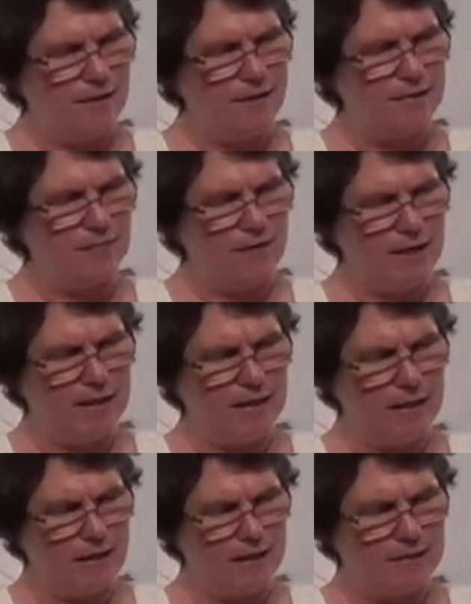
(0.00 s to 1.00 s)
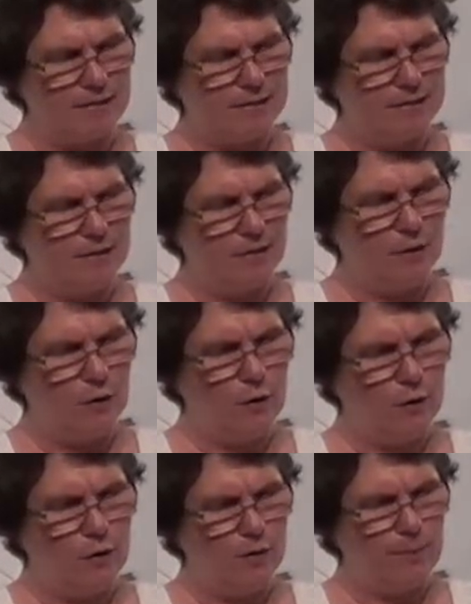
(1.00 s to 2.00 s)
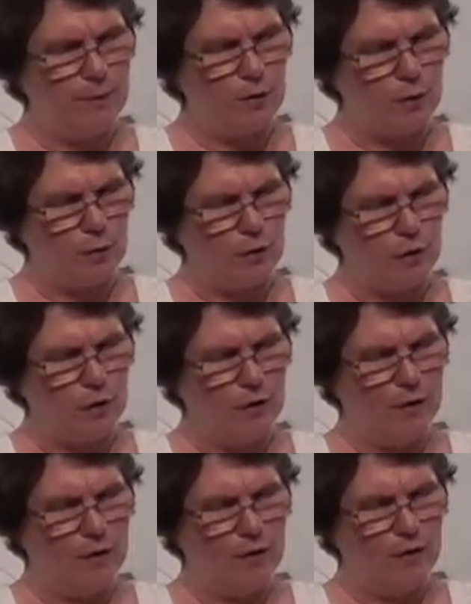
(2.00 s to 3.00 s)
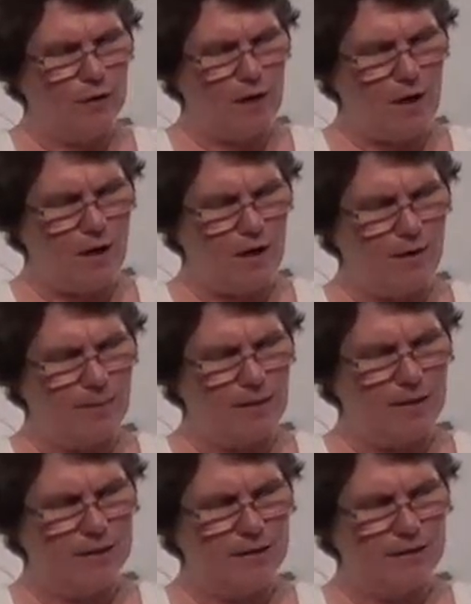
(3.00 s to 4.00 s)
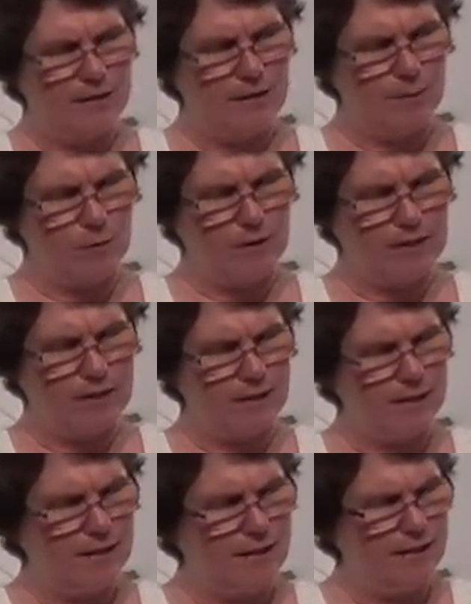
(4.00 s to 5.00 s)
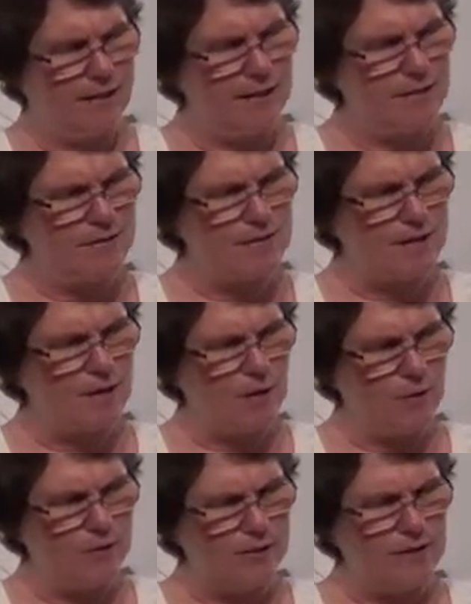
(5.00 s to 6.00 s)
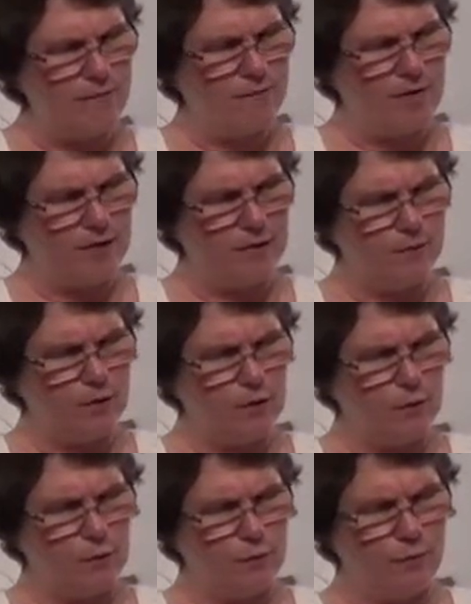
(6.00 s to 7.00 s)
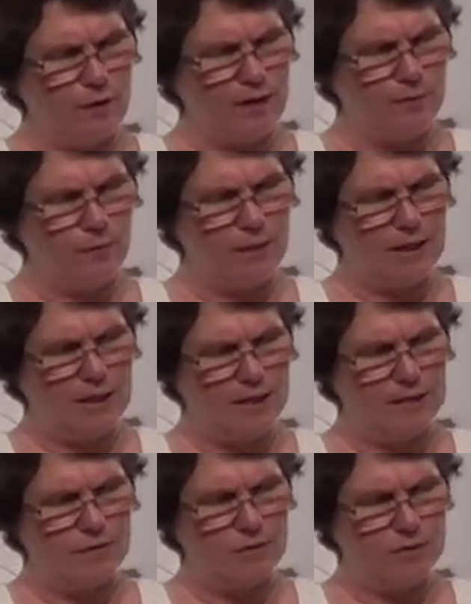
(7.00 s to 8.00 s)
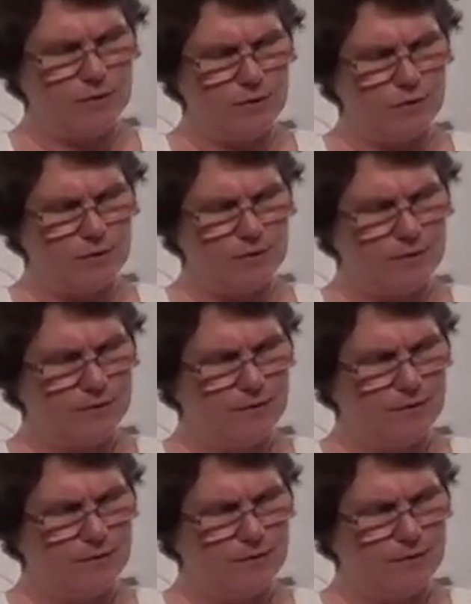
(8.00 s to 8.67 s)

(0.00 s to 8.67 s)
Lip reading: The divine light, pure, calm, liberating, is the only final cure for every kind of delusion,